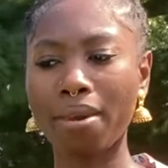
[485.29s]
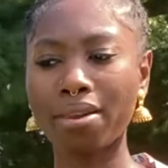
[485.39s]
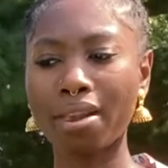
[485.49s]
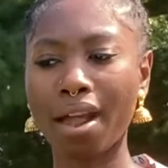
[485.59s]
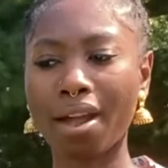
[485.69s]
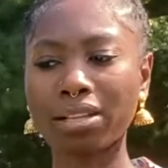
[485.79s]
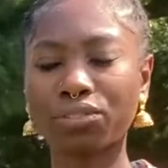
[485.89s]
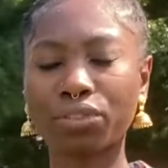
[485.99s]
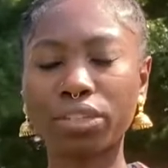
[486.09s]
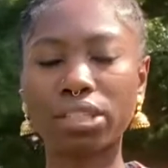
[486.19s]
Now as
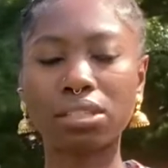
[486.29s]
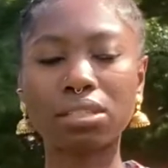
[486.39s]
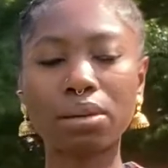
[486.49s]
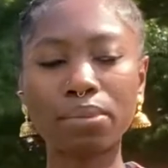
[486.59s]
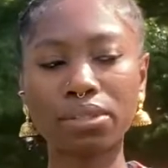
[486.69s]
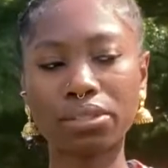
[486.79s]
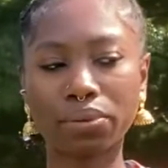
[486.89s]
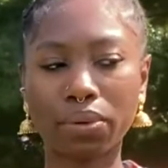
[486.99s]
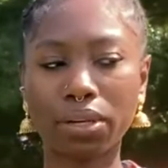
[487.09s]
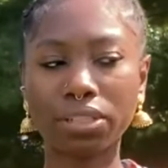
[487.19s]
far as the summer
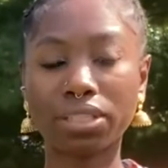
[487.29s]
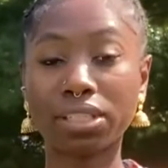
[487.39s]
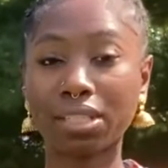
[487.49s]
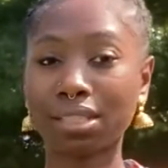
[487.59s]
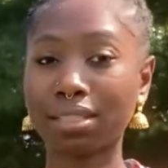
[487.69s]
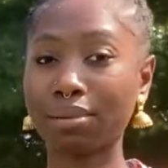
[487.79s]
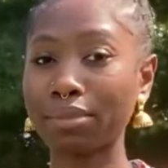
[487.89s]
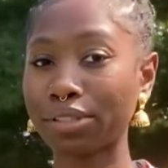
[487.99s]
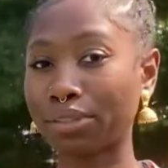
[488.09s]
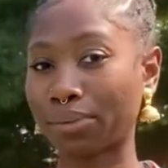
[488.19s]

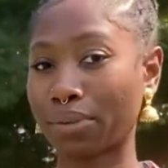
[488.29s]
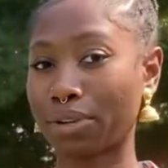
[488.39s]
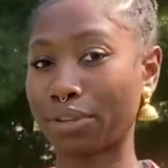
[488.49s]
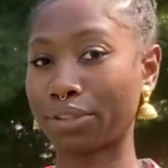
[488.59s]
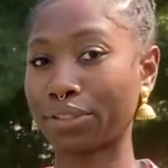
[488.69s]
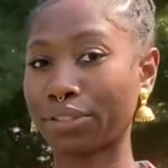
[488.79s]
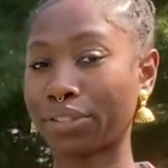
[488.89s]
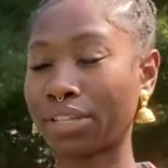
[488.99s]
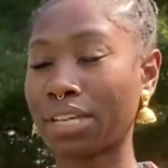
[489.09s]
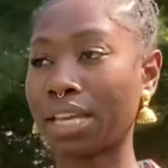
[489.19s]
squash
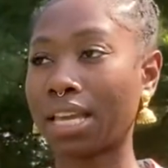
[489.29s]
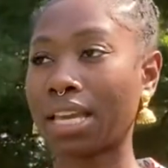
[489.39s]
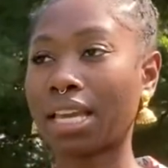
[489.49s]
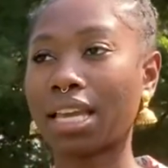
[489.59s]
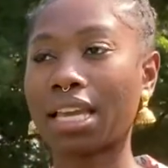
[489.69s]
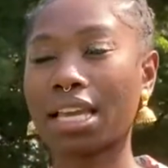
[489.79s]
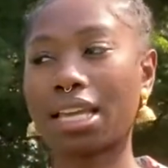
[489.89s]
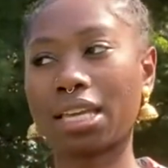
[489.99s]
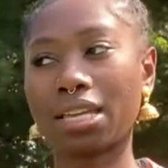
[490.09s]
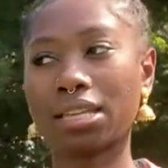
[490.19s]

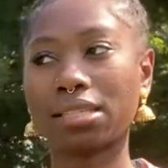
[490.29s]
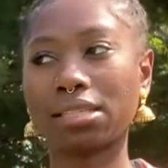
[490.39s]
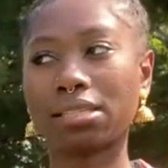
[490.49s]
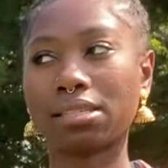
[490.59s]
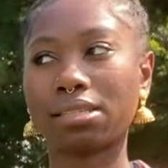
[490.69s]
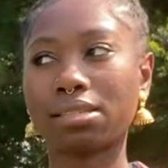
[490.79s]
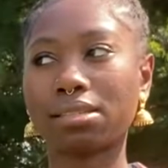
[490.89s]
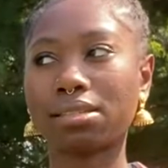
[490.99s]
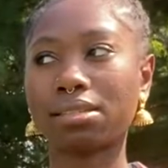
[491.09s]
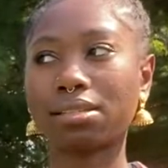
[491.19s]
is
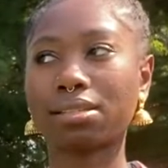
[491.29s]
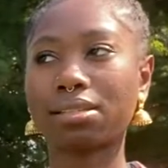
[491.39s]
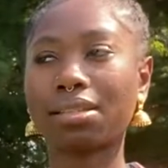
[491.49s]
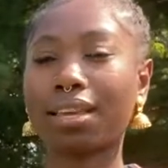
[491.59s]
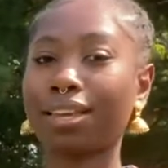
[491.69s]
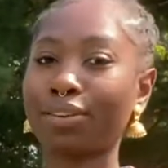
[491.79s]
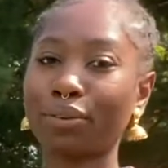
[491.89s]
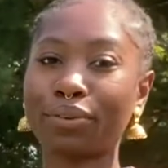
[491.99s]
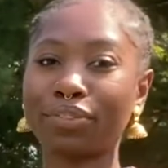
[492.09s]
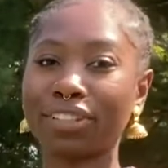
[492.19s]
taking
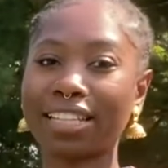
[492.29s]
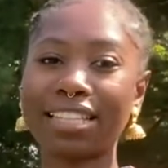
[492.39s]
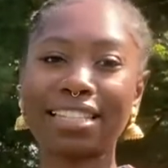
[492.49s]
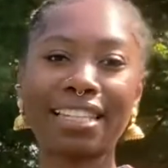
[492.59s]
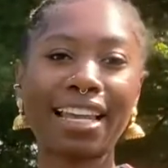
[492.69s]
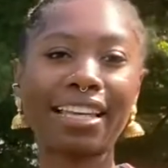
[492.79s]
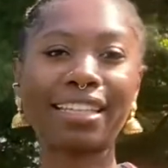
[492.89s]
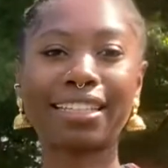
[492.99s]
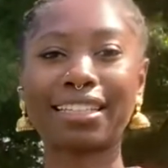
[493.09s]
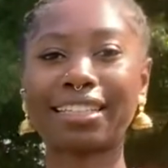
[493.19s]
over. It's like
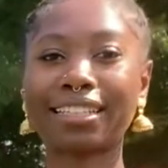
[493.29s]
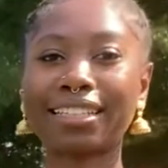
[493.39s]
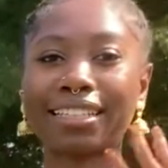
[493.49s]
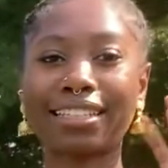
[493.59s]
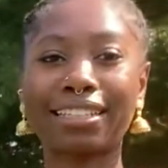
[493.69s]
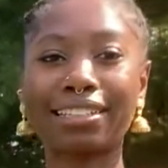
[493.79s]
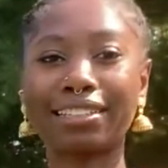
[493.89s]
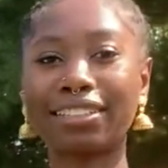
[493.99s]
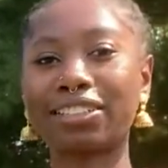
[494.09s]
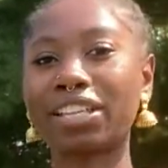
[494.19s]

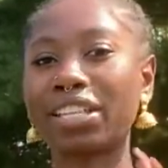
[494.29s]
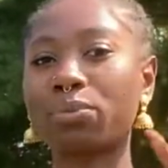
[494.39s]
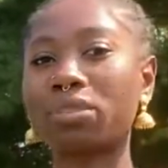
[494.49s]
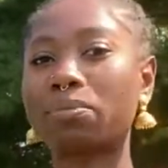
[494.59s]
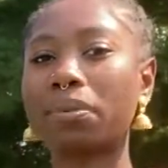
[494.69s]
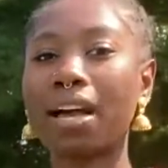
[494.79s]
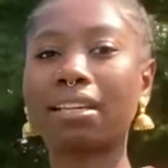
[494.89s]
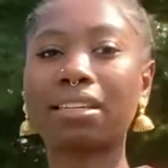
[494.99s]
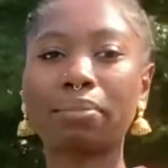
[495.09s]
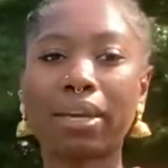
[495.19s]
it was
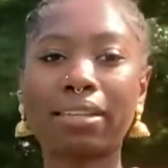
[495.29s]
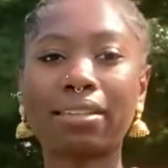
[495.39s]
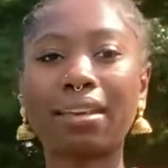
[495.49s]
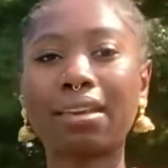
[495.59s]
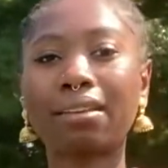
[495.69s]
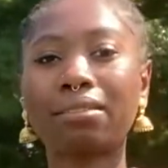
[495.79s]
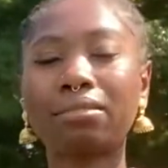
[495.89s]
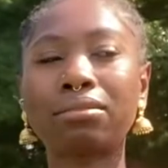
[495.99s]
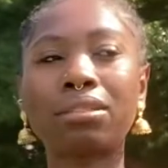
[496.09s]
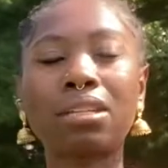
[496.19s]
blocking my kale.